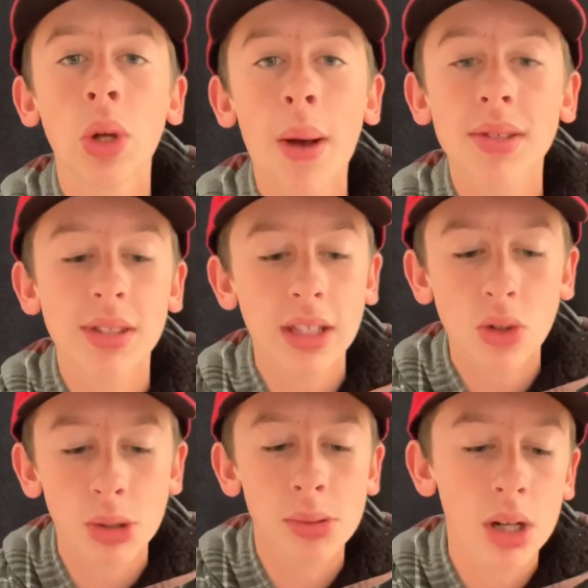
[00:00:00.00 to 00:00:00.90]
I was listening
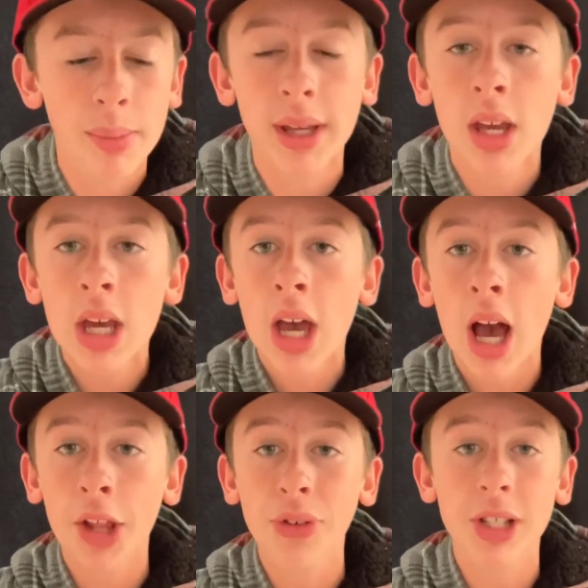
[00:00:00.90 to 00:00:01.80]
to him a little bit
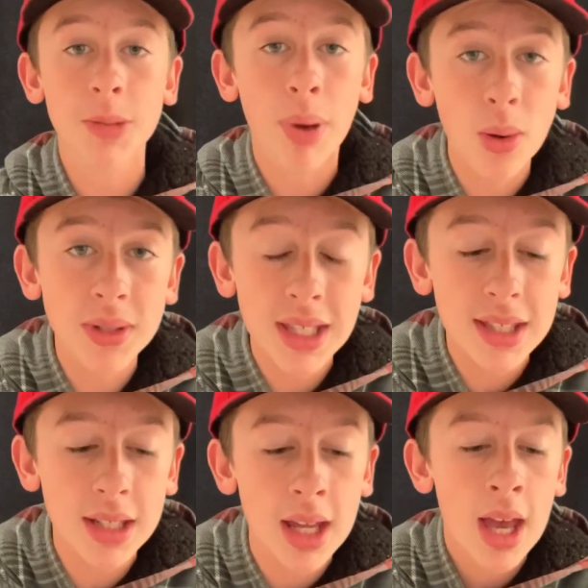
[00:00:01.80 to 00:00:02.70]
throughout this
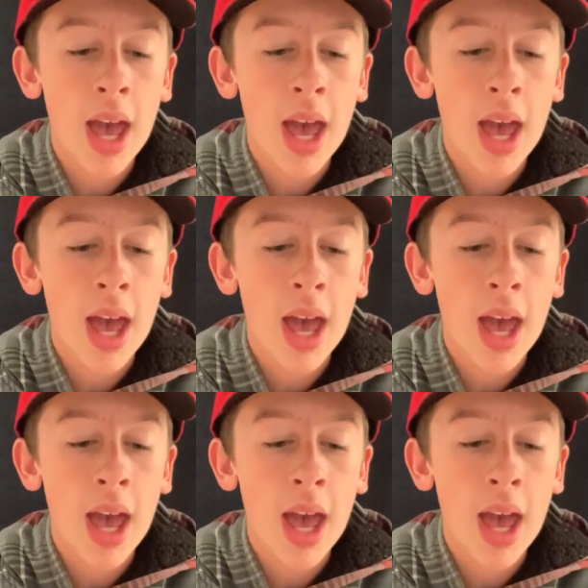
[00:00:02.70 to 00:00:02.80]
postseason.